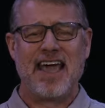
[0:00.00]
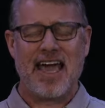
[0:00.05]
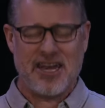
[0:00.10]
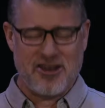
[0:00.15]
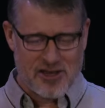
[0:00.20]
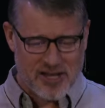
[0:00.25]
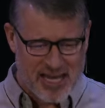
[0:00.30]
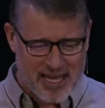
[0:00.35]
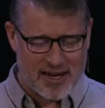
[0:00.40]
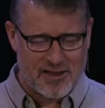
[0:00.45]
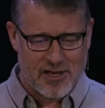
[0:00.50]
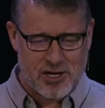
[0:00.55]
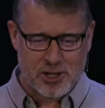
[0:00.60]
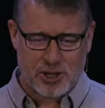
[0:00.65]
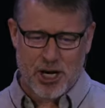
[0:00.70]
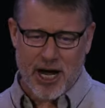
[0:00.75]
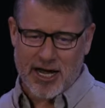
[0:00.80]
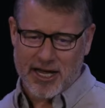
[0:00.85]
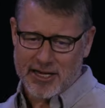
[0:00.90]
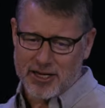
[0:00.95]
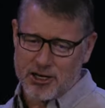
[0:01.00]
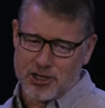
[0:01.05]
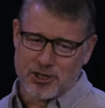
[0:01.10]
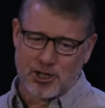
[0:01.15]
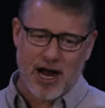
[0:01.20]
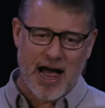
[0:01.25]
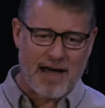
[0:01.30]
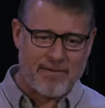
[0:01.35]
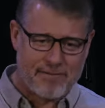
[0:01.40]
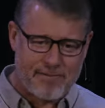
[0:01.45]
And you get in the truck and you
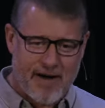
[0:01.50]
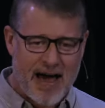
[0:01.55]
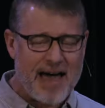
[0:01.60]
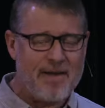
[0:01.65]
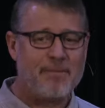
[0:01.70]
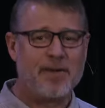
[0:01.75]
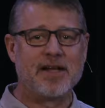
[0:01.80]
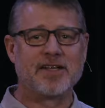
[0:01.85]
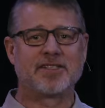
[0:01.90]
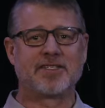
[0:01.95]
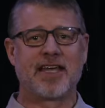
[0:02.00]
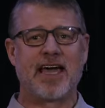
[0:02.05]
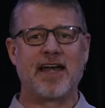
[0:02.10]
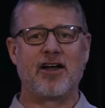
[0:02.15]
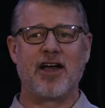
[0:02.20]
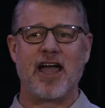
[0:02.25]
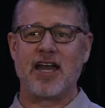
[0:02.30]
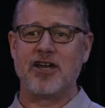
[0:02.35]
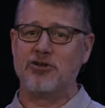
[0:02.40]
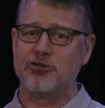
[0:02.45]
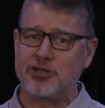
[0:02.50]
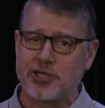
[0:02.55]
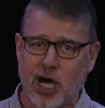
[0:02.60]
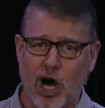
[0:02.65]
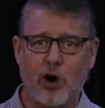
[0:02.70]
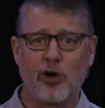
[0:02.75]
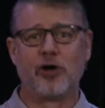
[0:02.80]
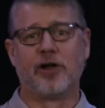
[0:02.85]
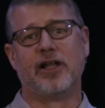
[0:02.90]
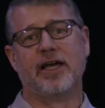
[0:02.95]
drive five minutes later and you
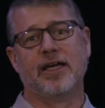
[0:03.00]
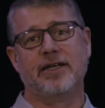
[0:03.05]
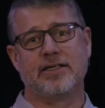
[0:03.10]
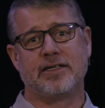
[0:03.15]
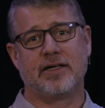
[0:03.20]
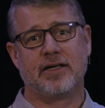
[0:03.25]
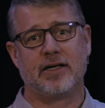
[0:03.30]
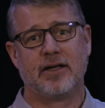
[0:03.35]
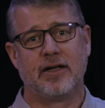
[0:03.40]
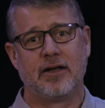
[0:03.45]
total it.